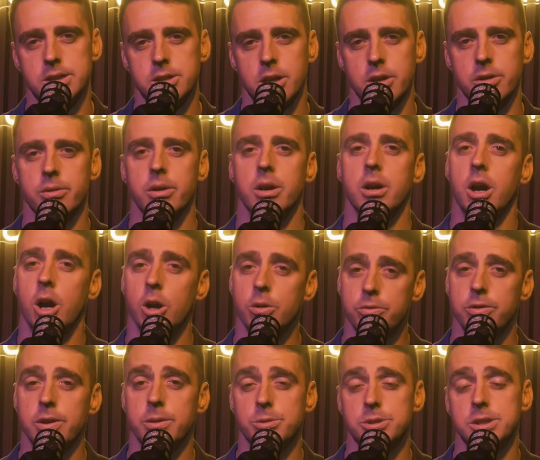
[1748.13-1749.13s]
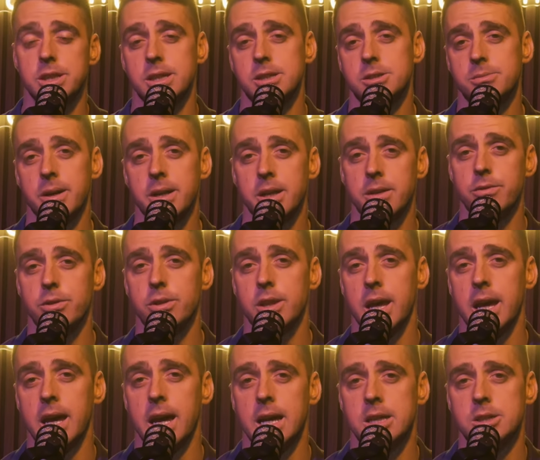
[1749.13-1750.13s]
So hopefully we'll see as many of you
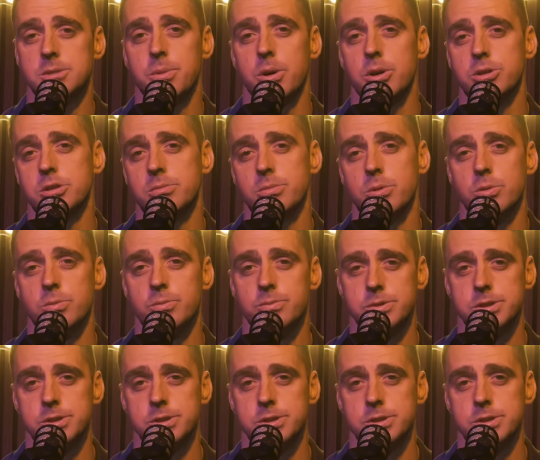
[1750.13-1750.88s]
there as possible.